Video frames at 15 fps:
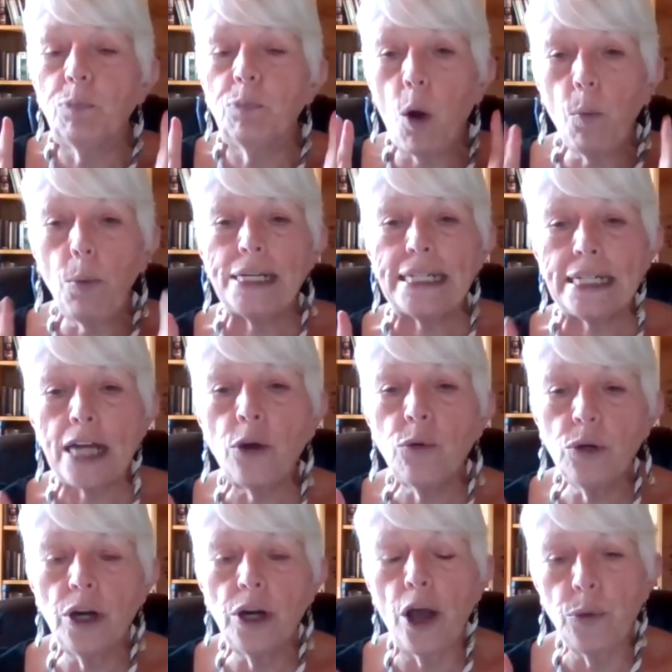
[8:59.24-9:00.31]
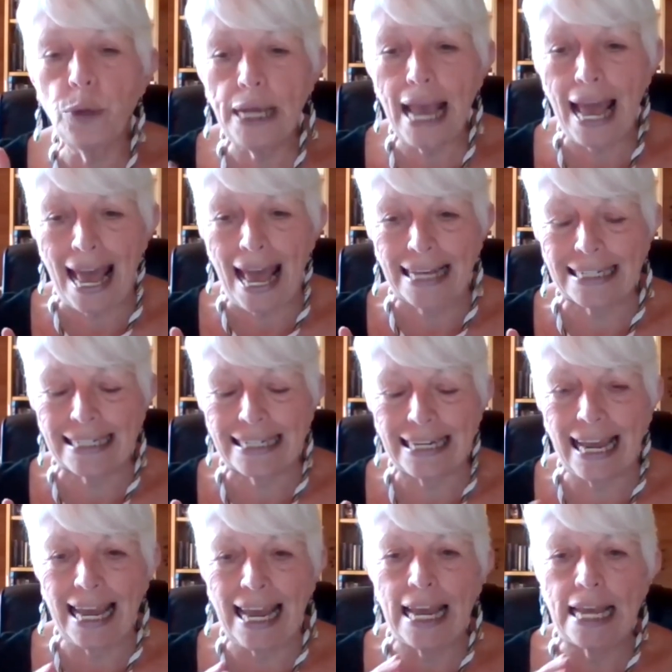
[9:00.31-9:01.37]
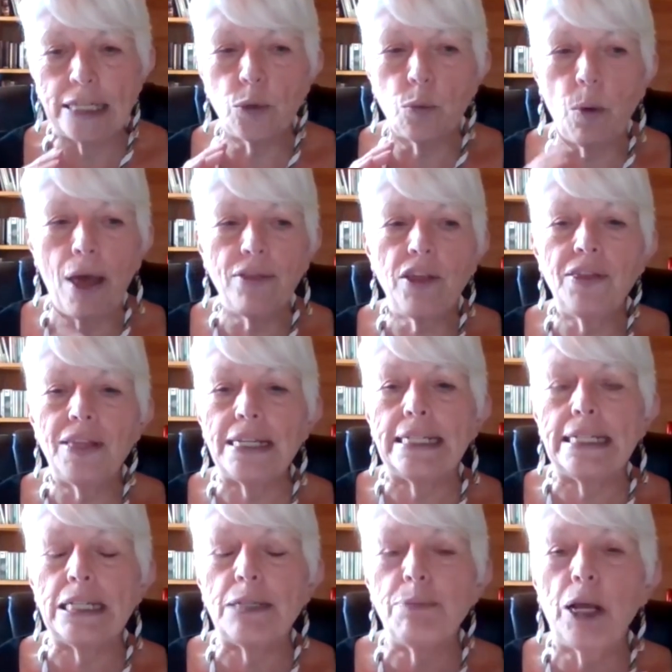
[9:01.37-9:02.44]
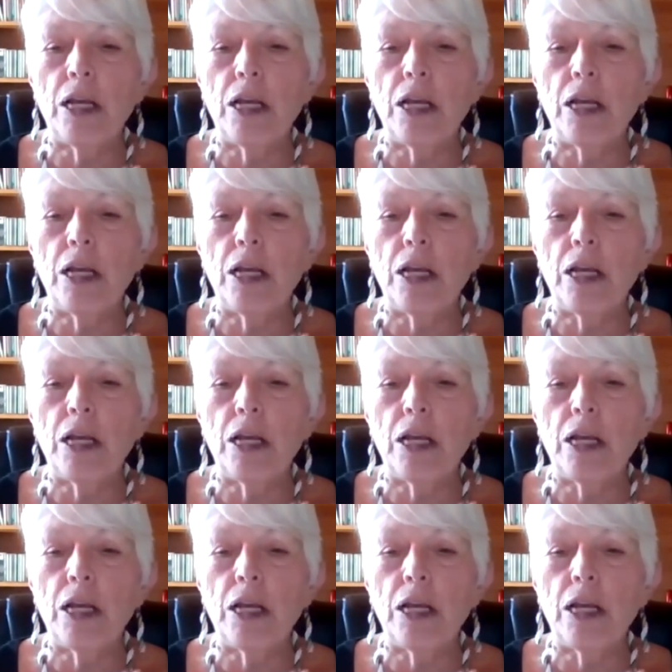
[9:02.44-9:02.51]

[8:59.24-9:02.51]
what we don't know yet is whether this is